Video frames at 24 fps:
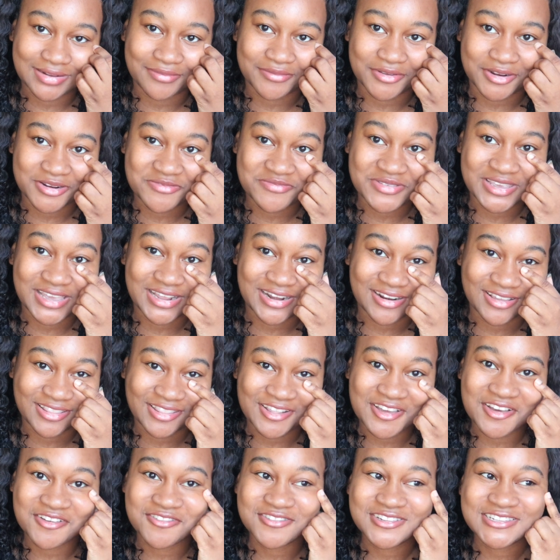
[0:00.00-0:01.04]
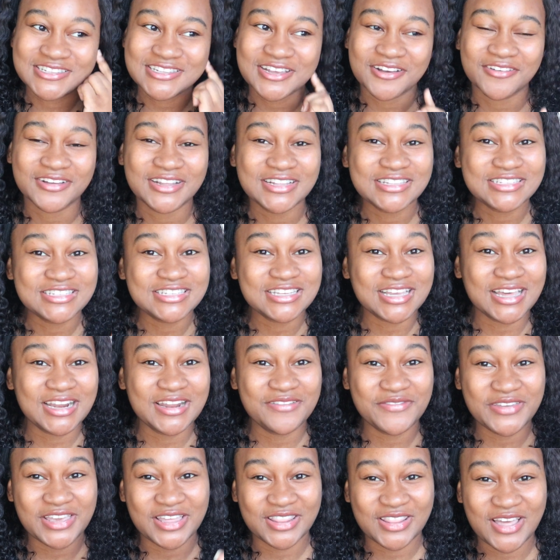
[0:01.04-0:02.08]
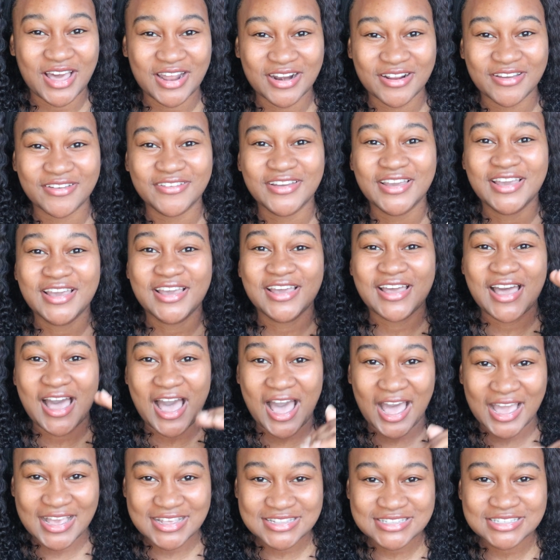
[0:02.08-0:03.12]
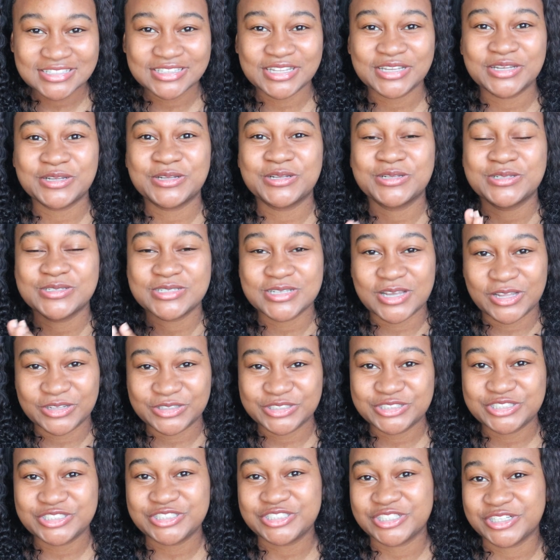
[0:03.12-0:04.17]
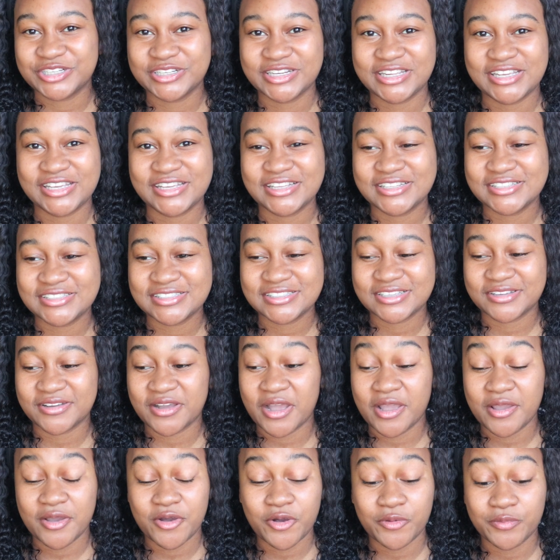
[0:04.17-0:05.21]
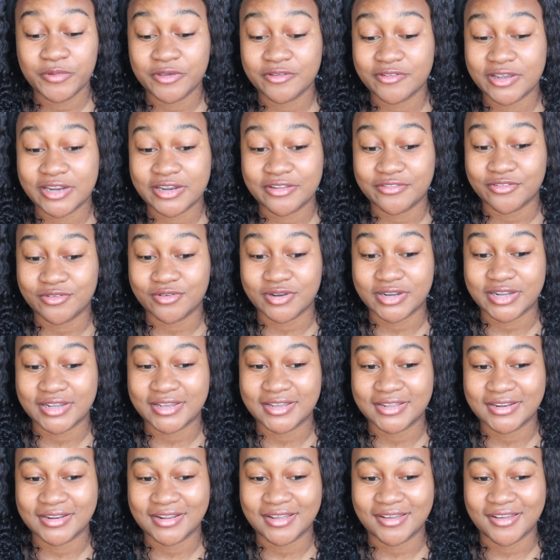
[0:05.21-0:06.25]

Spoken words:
I'm gonna be at a low. So it's gonna be a lot of highs and lows on this journey, so I hope you're ready for it.